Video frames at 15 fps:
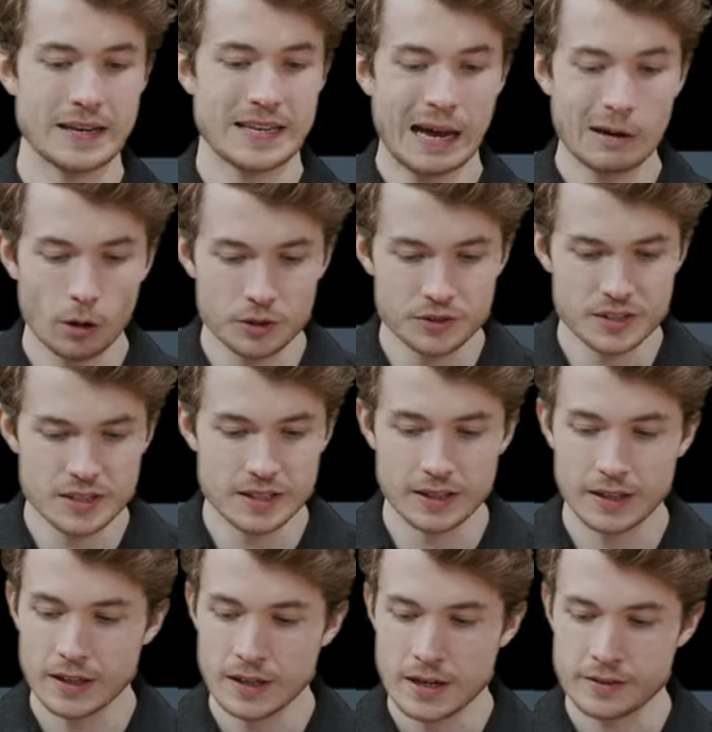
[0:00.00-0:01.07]
and now I'll
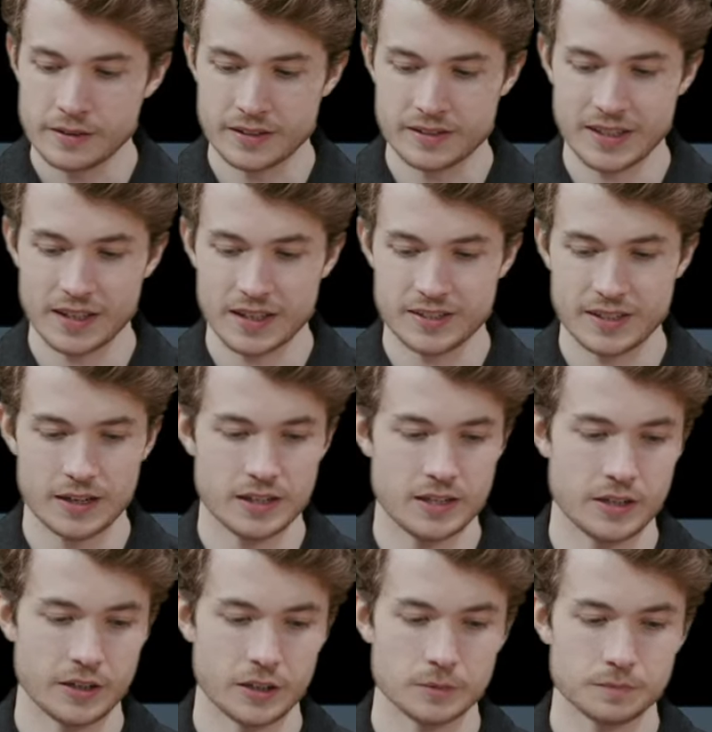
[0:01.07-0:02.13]
see this data set
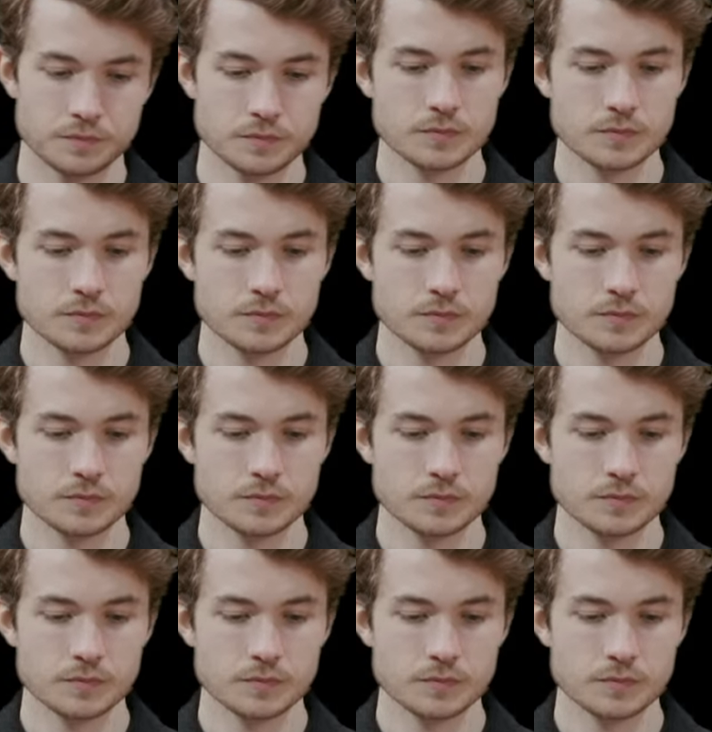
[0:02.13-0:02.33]
here.